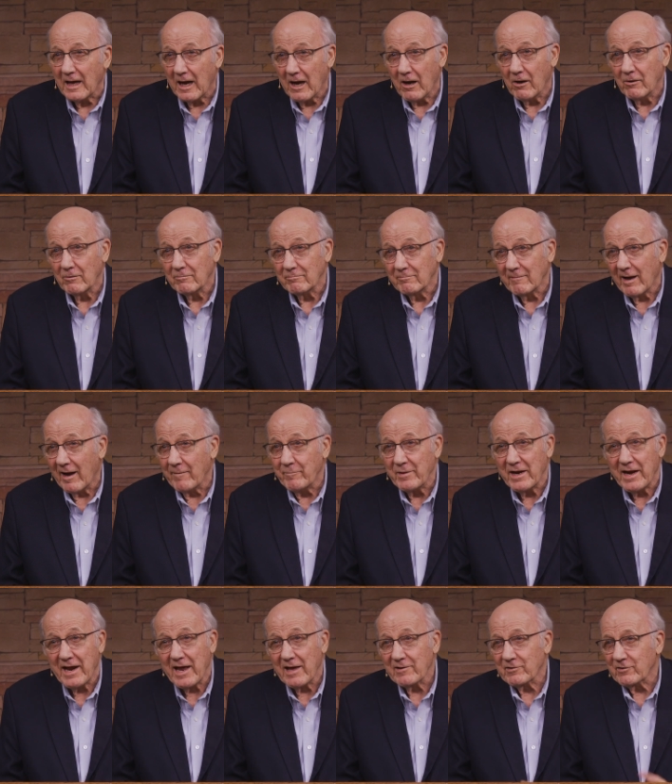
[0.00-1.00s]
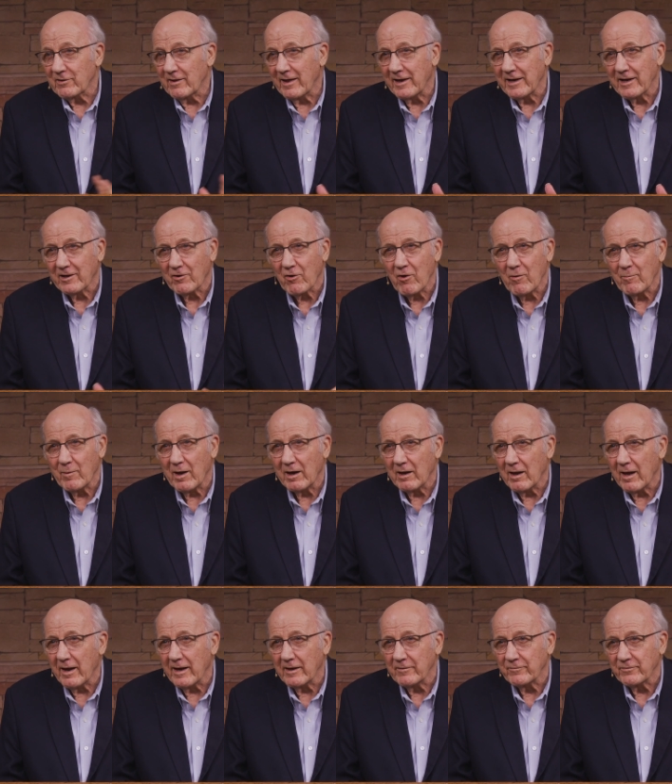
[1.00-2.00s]
Now, I've been athletic all
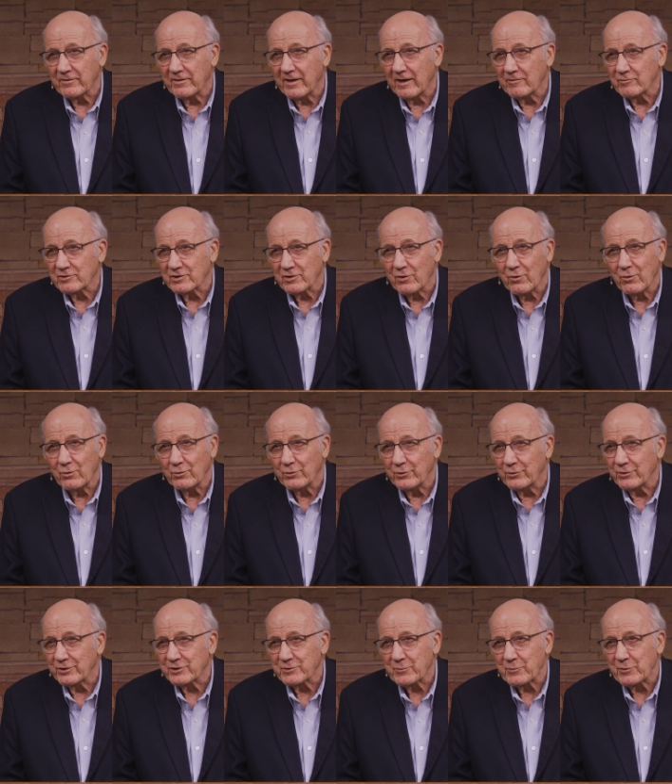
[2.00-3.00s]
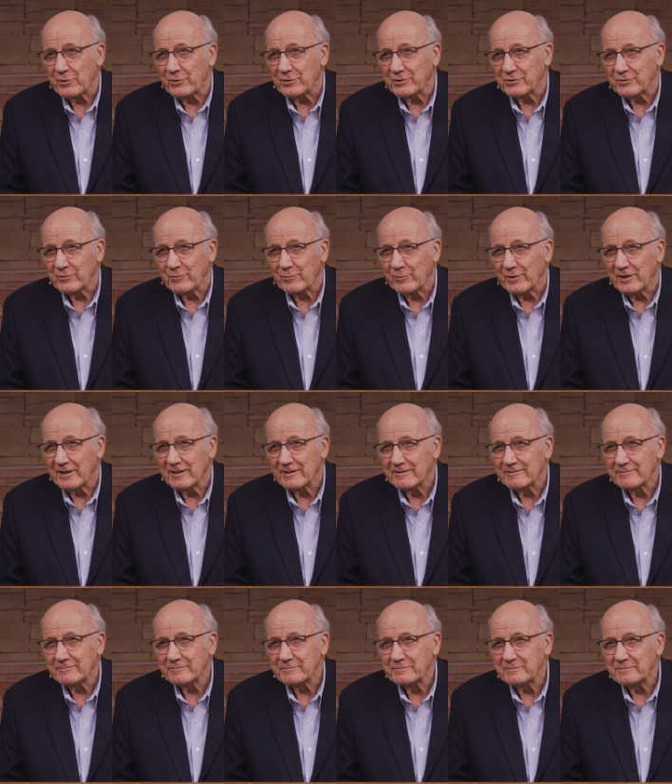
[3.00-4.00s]
my life, and that was a whole new experience for
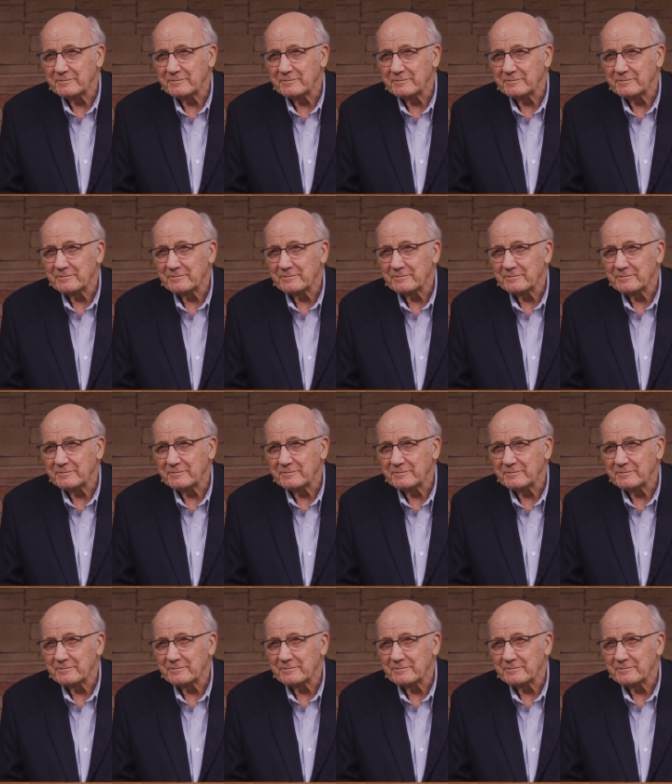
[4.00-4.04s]
me.